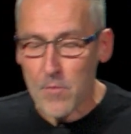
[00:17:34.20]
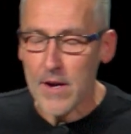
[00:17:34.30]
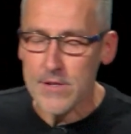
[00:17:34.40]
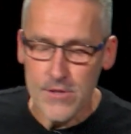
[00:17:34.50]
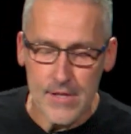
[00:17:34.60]
I'm
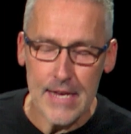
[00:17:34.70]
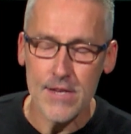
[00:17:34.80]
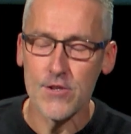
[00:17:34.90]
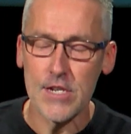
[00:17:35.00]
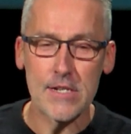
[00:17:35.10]
like,
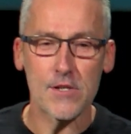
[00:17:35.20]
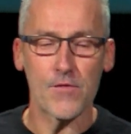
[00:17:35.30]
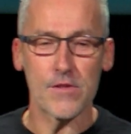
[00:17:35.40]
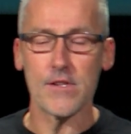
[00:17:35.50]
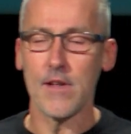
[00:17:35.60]
thank you, Jesus,
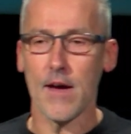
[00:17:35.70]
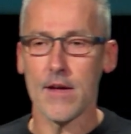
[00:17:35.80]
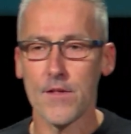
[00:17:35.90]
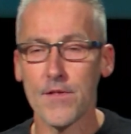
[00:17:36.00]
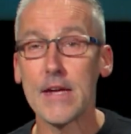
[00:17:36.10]
for
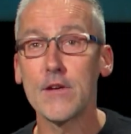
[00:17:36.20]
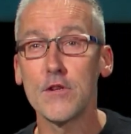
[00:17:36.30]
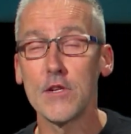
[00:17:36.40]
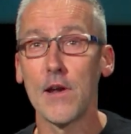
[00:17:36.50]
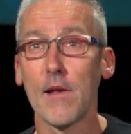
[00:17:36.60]
today. Thank you
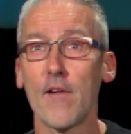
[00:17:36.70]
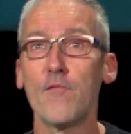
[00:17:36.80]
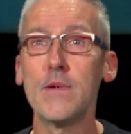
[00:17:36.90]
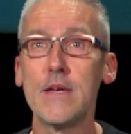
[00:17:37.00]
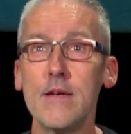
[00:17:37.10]
that you
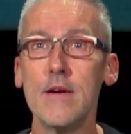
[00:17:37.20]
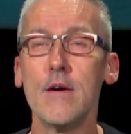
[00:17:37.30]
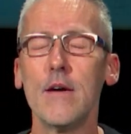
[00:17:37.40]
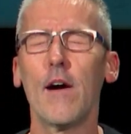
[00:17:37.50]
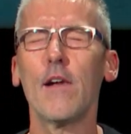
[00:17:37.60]
love me.
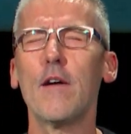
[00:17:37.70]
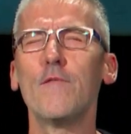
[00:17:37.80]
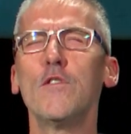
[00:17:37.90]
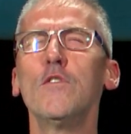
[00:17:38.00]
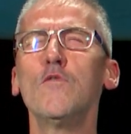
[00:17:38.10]
I
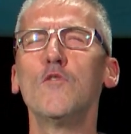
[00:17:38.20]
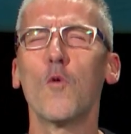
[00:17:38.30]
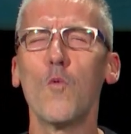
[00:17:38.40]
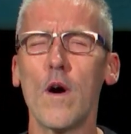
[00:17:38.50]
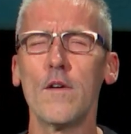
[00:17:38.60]
love you.
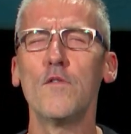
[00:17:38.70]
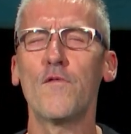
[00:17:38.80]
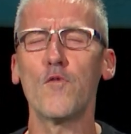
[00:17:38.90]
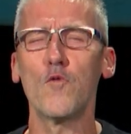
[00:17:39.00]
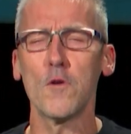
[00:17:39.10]
You're
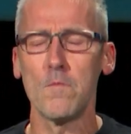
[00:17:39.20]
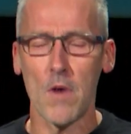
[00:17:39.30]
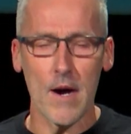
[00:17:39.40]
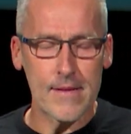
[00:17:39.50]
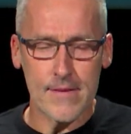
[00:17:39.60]
wonderful. You're
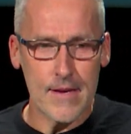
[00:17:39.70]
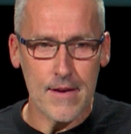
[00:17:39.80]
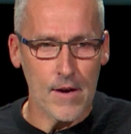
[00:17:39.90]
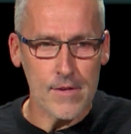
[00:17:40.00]
mighty.